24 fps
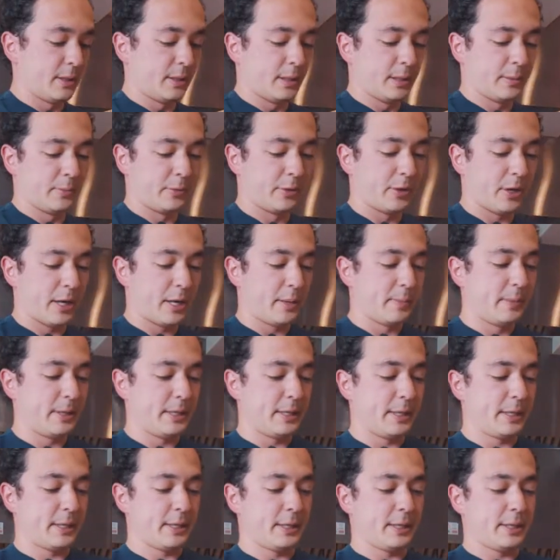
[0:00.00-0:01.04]
I'm
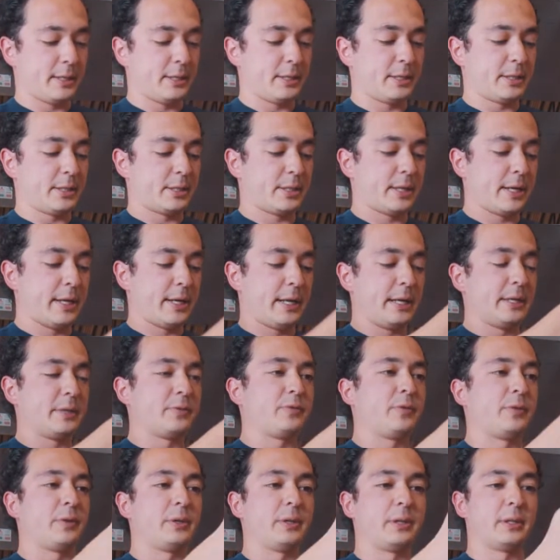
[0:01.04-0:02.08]
grabbing just a
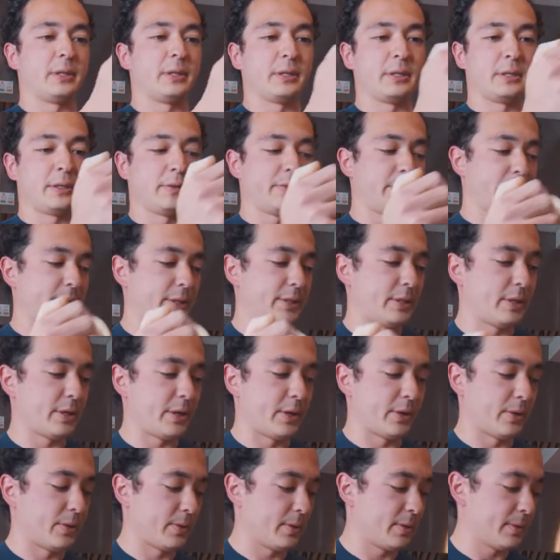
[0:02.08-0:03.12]
handful of this
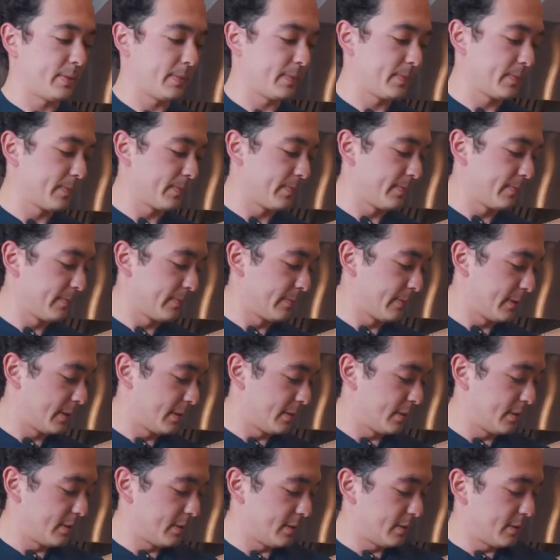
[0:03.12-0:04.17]
dough,
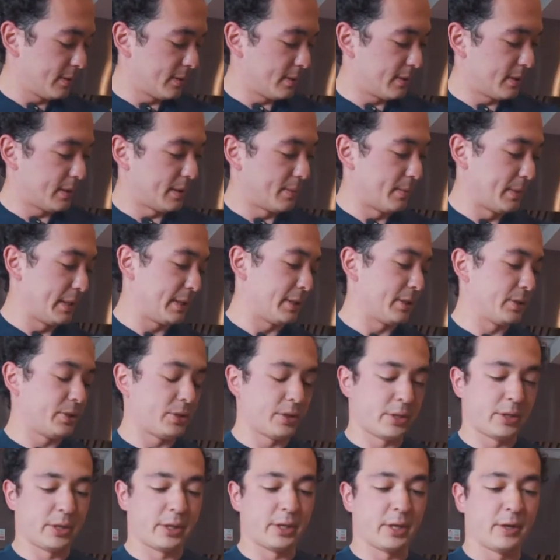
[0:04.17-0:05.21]
and I'm making
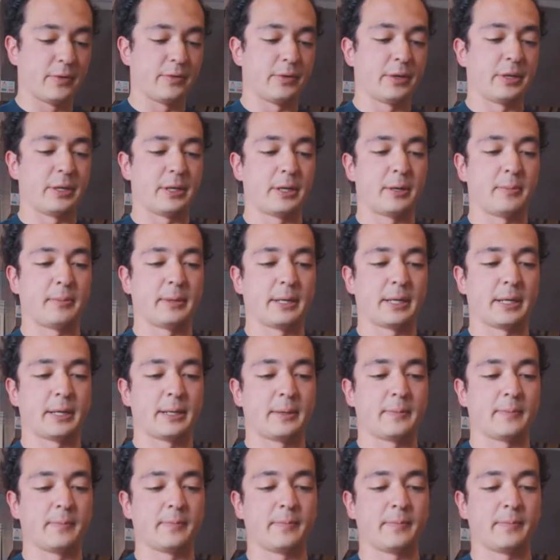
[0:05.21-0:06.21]
sure to cover it up again.